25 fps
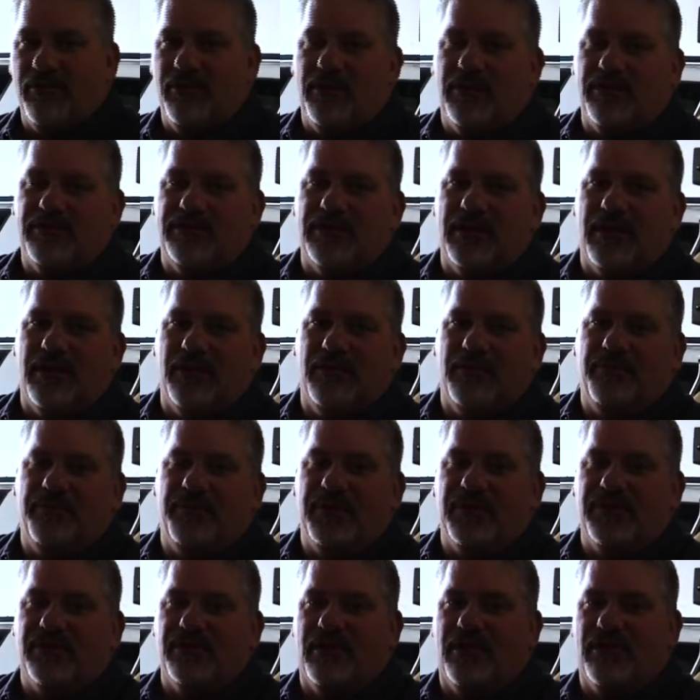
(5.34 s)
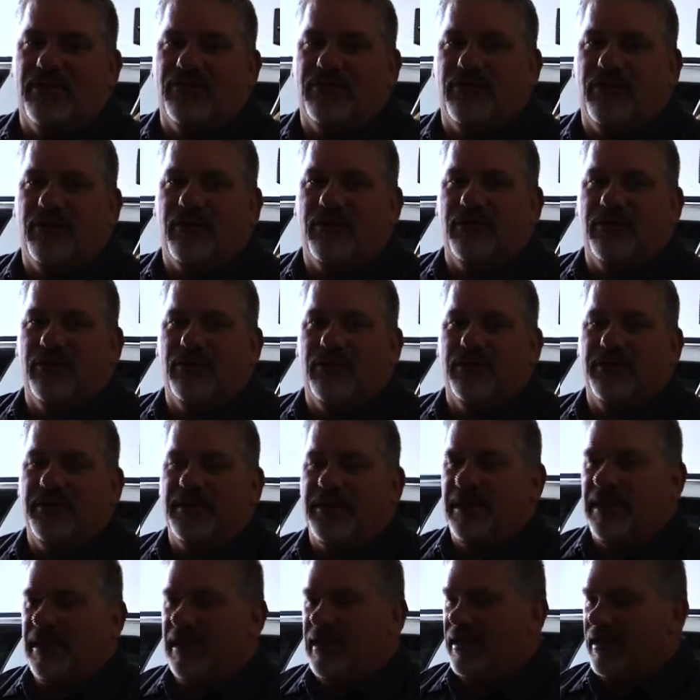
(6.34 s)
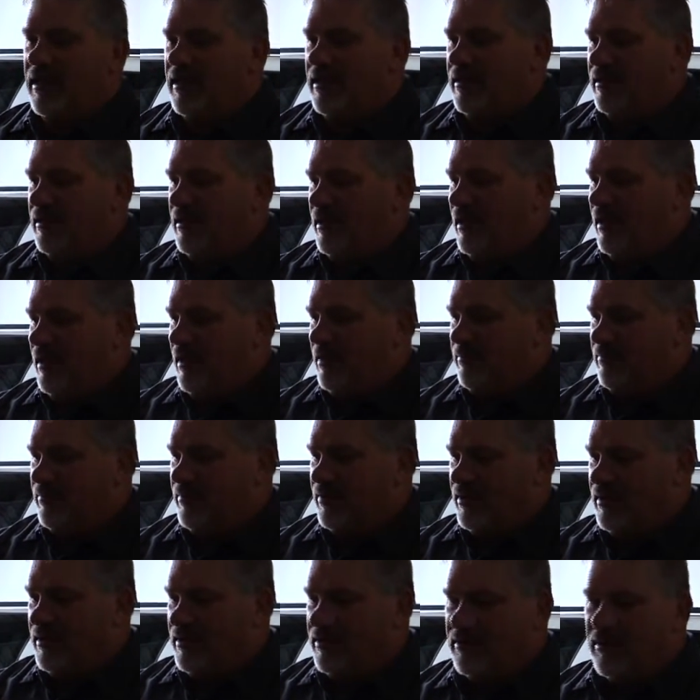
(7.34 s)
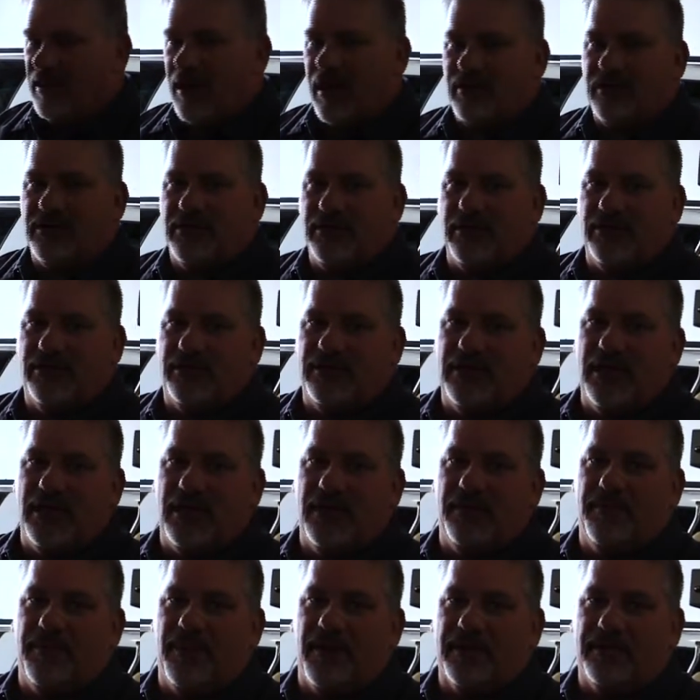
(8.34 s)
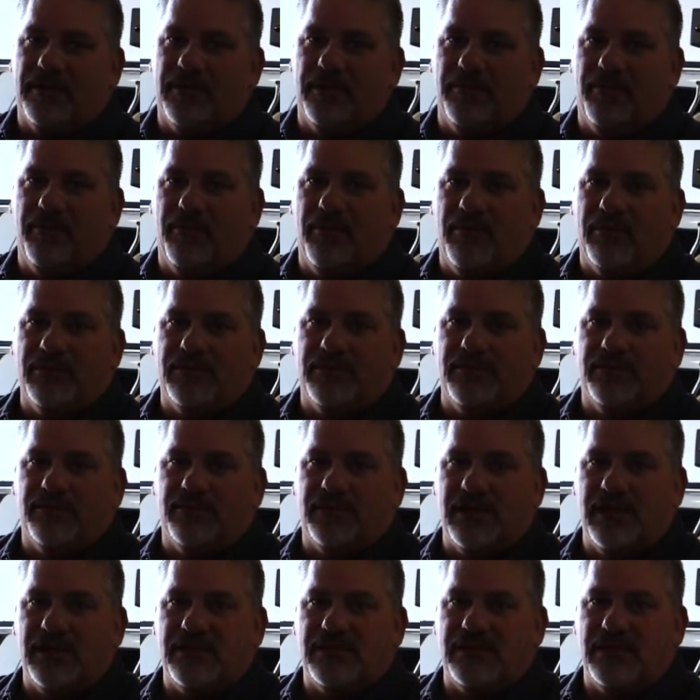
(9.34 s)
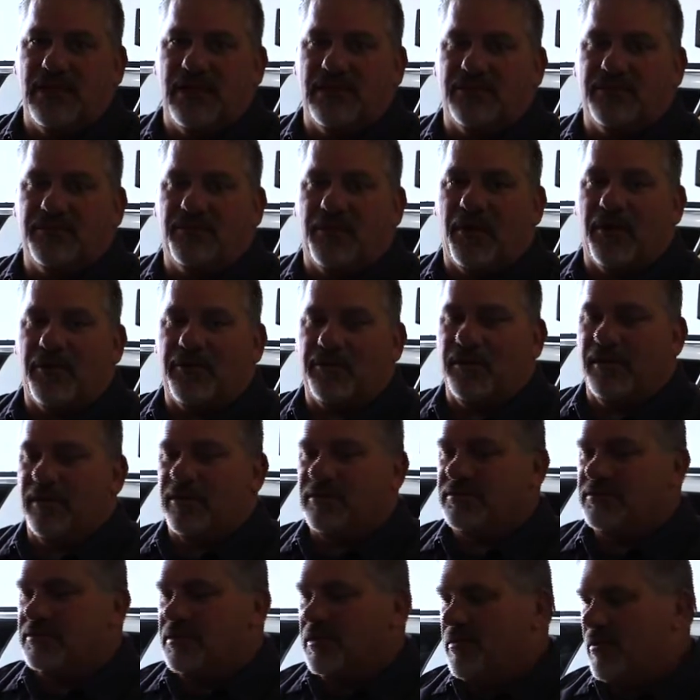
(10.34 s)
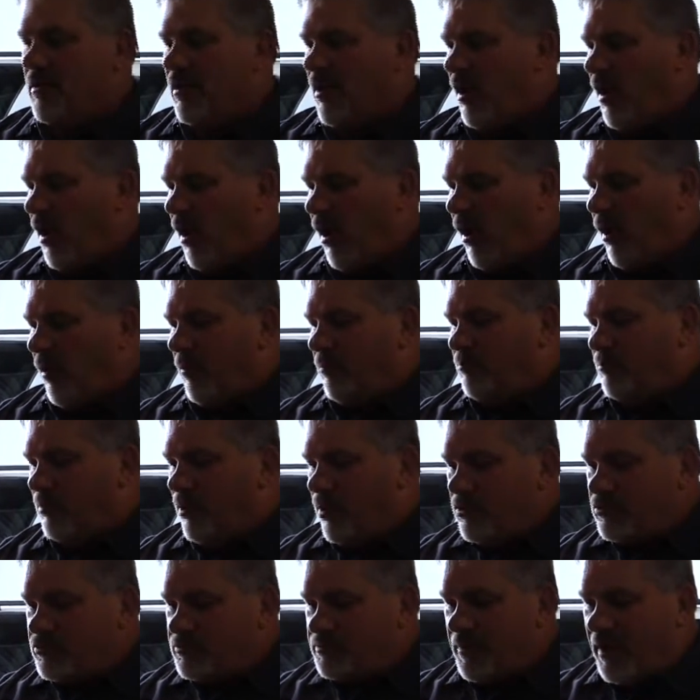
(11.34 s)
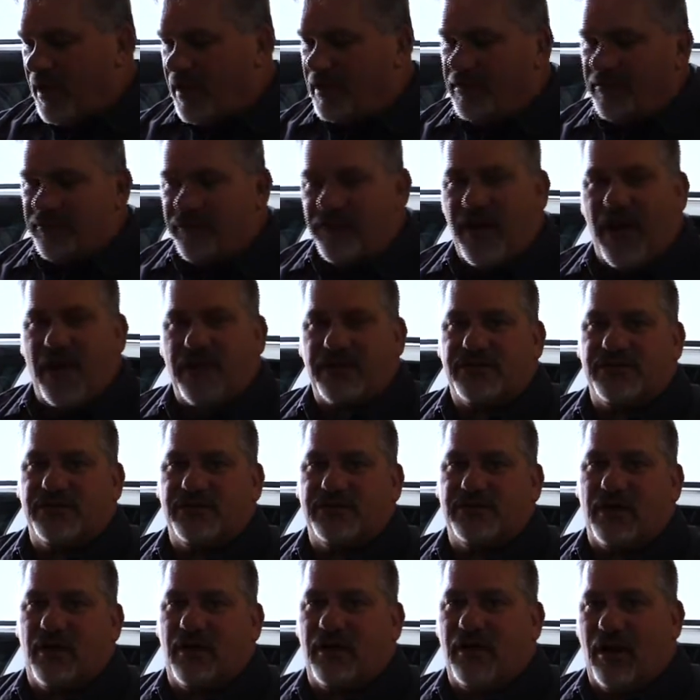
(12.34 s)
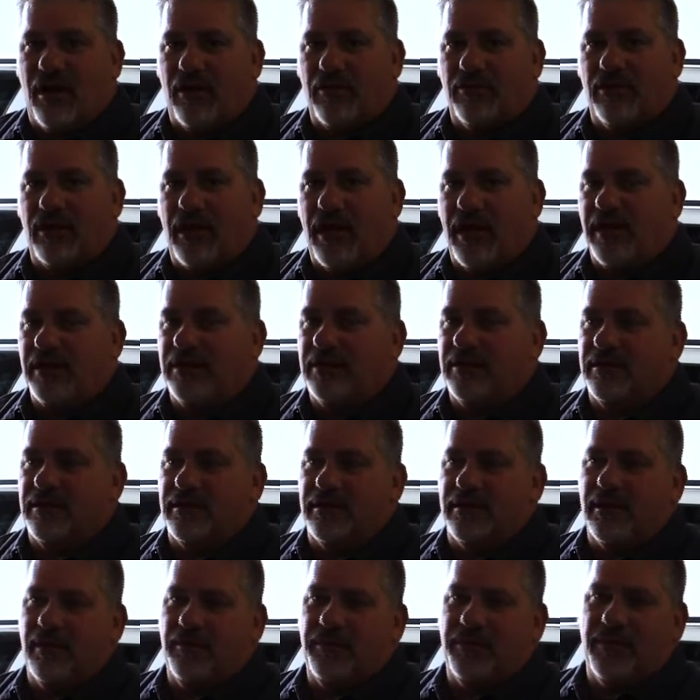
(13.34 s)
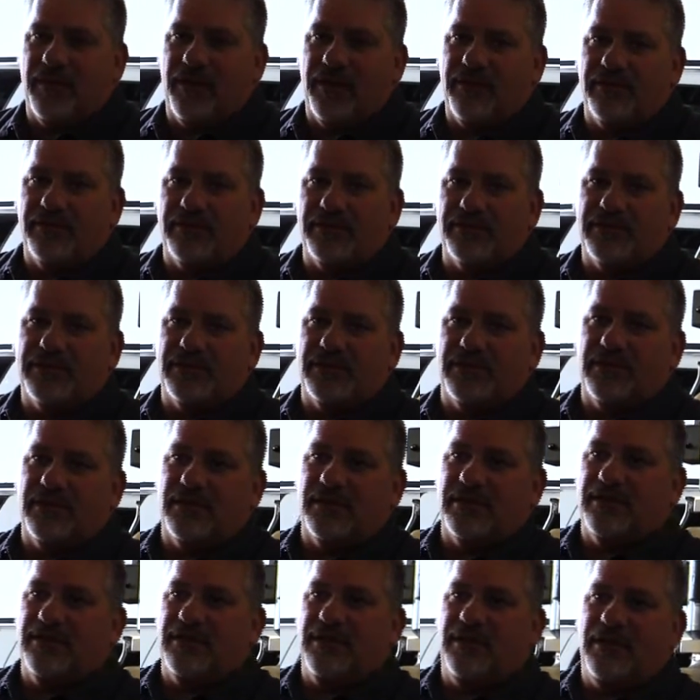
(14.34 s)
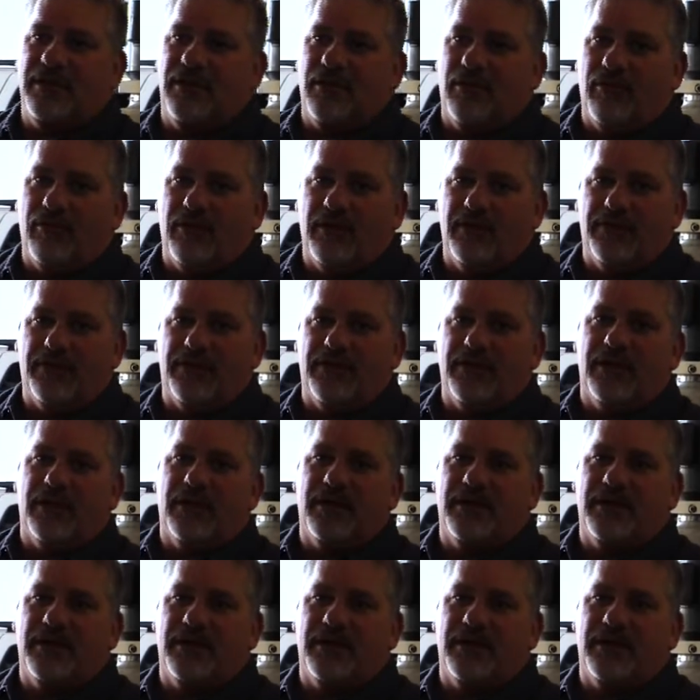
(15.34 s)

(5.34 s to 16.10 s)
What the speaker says: Wilson. I'm with Big John's Oil Lube, and I'm going to talk to you today about the importance of changing out spark plugs. Most manufacturers on Autolite and a couple others, with